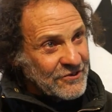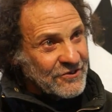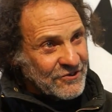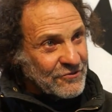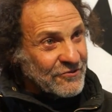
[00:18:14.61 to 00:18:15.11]
It's
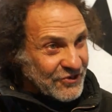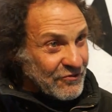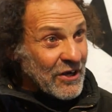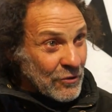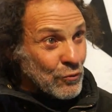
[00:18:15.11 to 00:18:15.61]
sort of
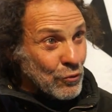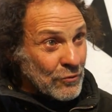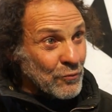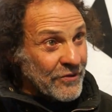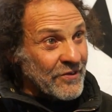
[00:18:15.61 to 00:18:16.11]
struck a
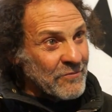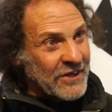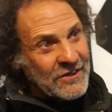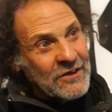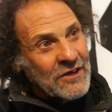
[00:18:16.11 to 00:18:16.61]
chord with them
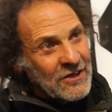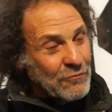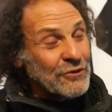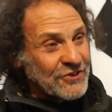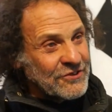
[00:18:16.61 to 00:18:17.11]
that
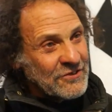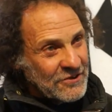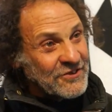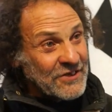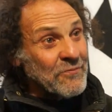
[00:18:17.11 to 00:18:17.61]
it's
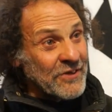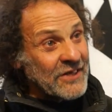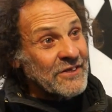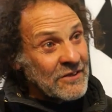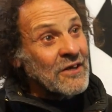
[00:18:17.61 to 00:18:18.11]
something
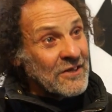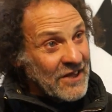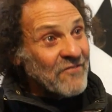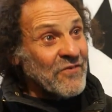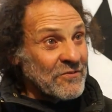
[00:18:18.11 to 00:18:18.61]
that they
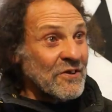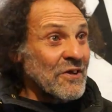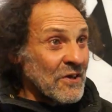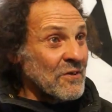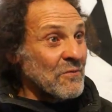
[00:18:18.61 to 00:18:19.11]
have to
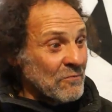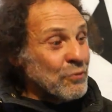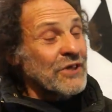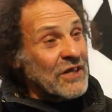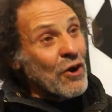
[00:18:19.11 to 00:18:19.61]

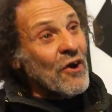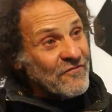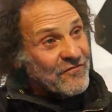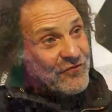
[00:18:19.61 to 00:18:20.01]
put their life